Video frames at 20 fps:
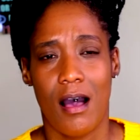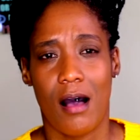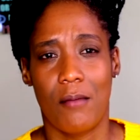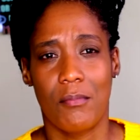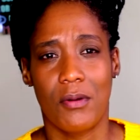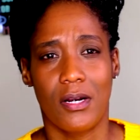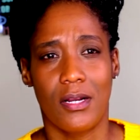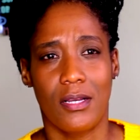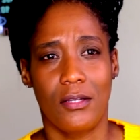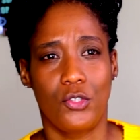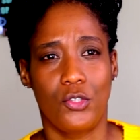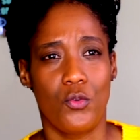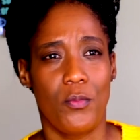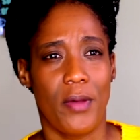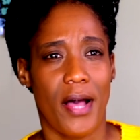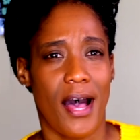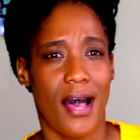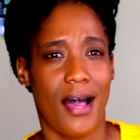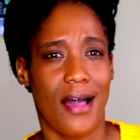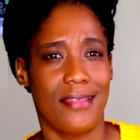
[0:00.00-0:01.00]
I'm going to do
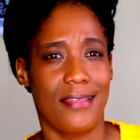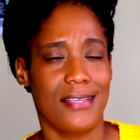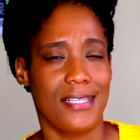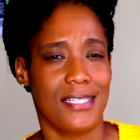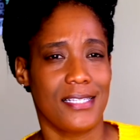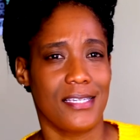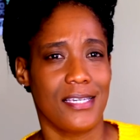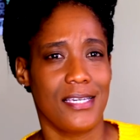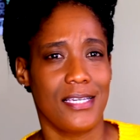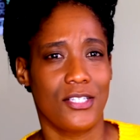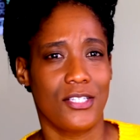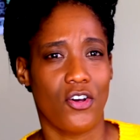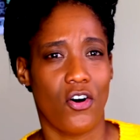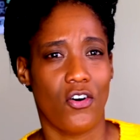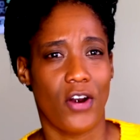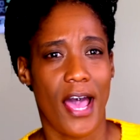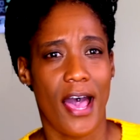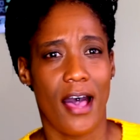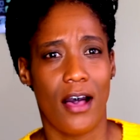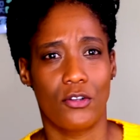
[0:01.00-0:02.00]
behind the scenes
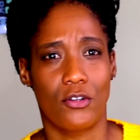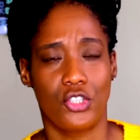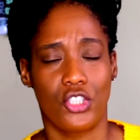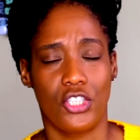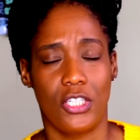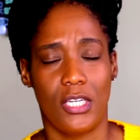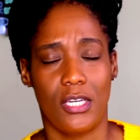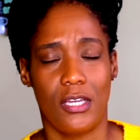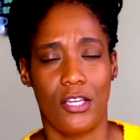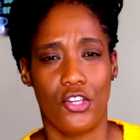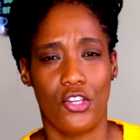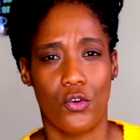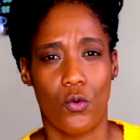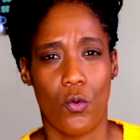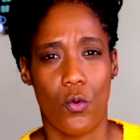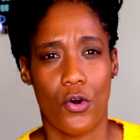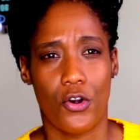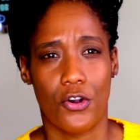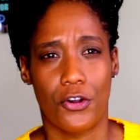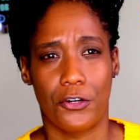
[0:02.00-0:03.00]
on how to get
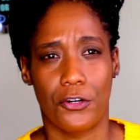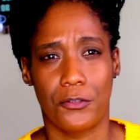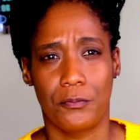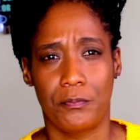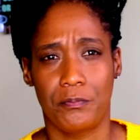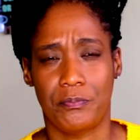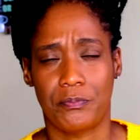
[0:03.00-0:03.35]
your